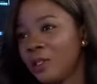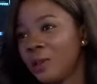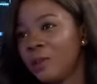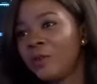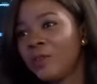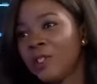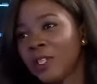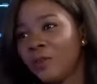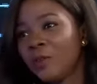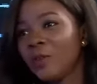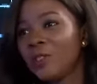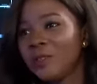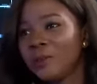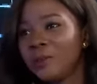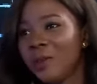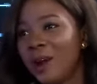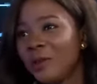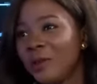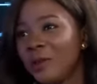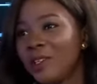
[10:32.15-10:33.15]
Some of us have
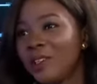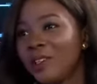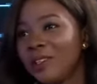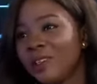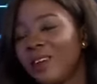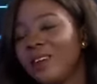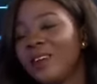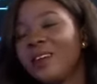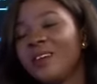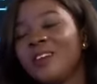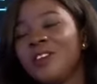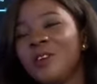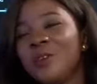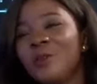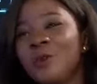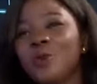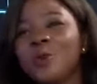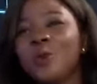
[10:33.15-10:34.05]
gotten married, you know,